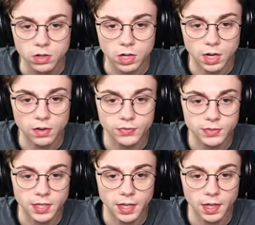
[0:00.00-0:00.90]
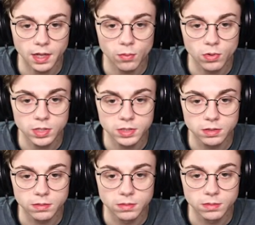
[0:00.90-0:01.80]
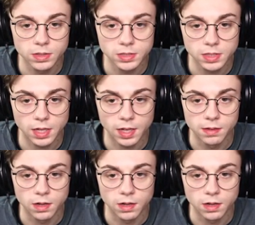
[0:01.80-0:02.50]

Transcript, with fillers: Kofte? What is what is that?